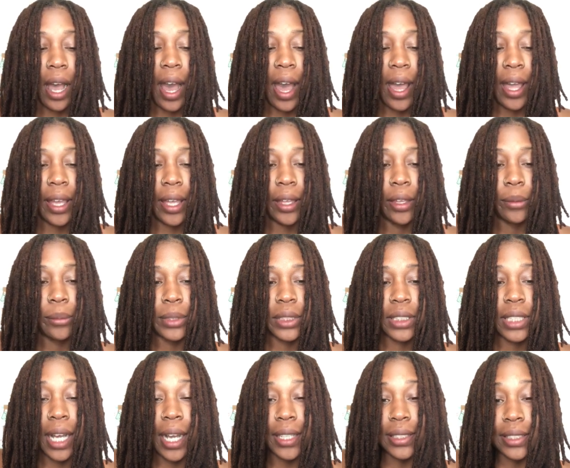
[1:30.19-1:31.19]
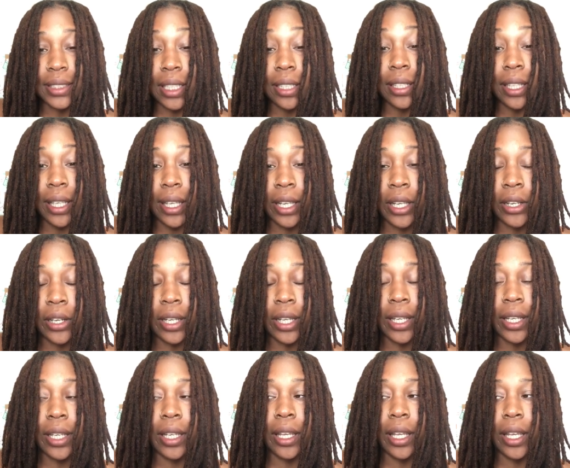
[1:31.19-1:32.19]
I was constantly
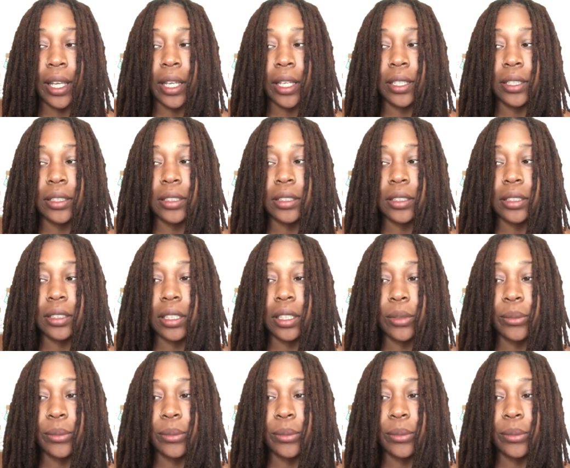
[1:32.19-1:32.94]
hearing and